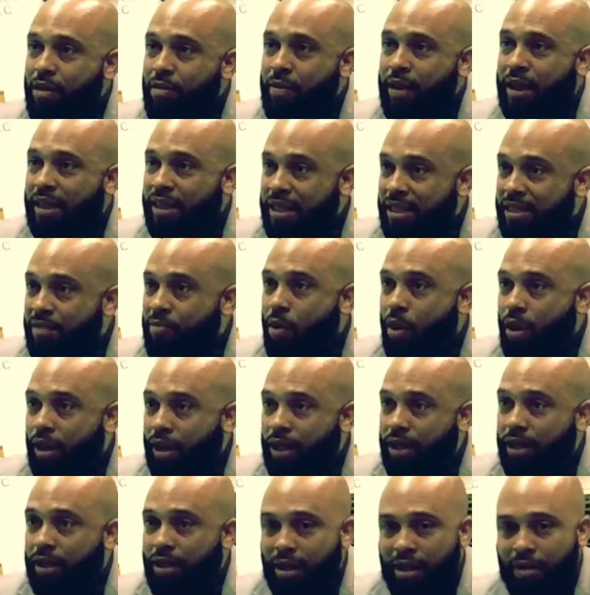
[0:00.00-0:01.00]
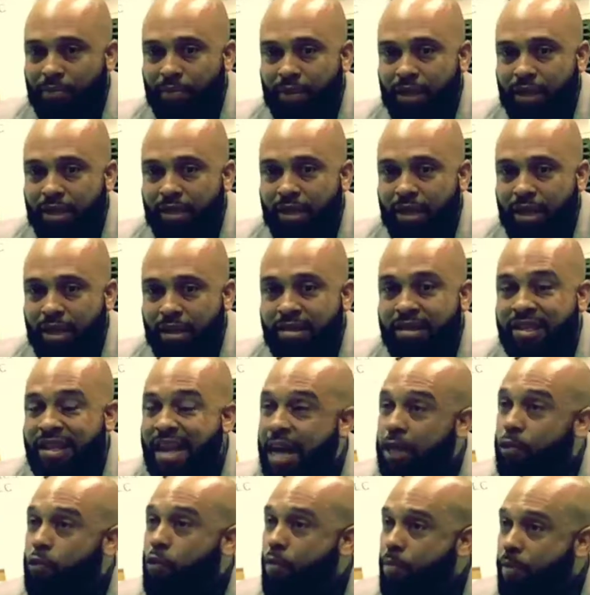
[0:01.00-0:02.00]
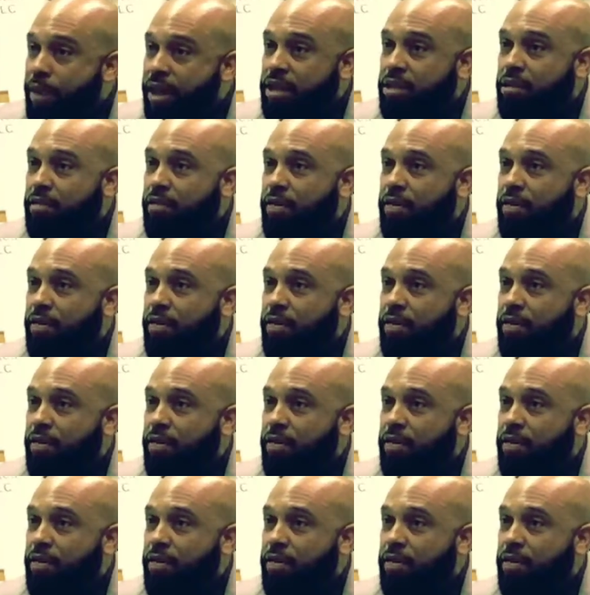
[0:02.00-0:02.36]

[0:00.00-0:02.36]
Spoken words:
by these marketing companies, that's what make you